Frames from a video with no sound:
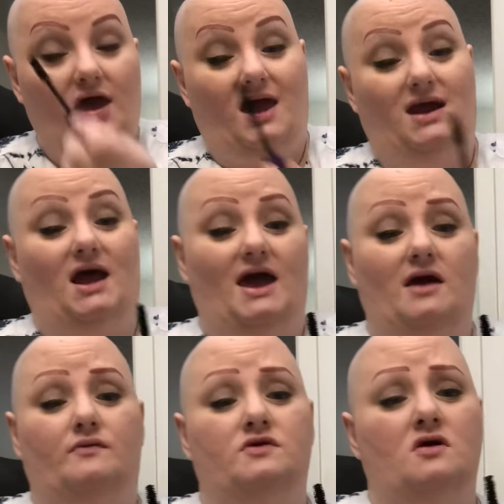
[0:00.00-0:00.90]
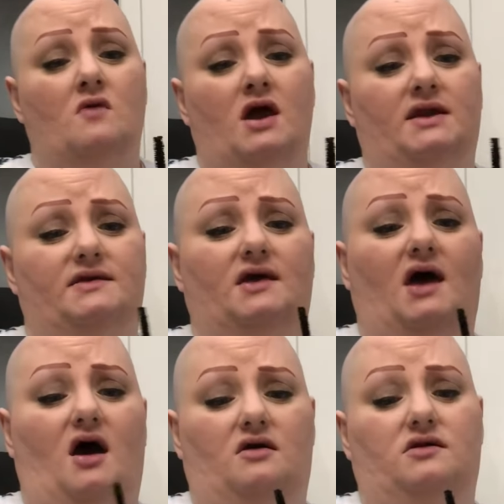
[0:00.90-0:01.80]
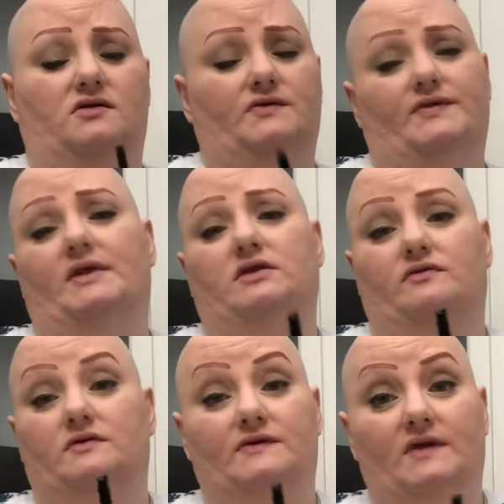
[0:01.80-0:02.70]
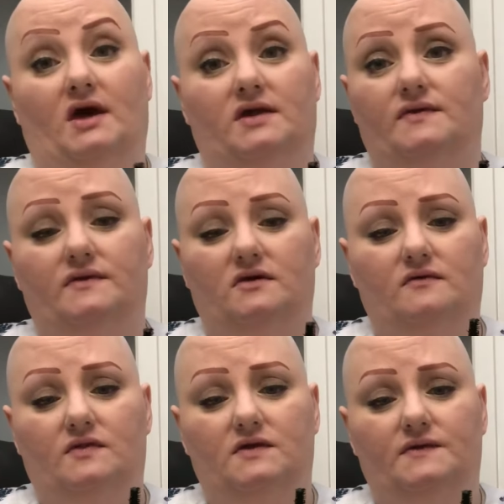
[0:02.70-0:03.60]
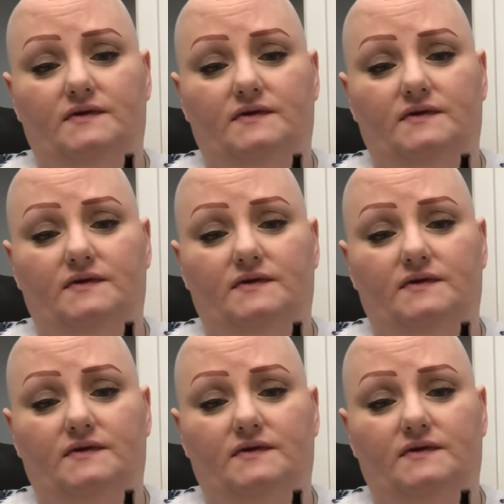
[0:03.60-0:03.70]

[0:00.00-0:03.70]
And I have no idea how to use the different sides of the